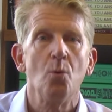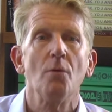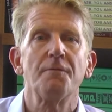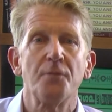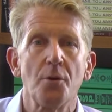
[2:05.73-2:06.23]

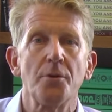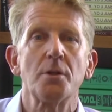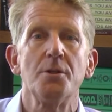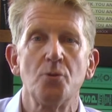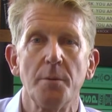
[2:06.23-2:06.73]
will further
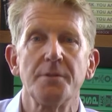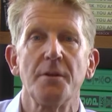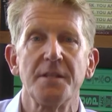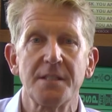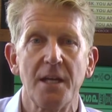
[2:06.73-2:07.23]
contribute
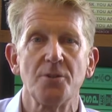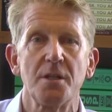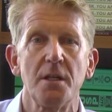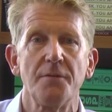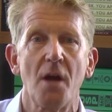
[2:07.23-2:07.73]
to the
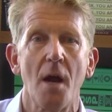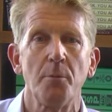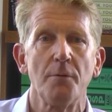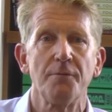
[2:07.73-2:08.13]
scarcity of copper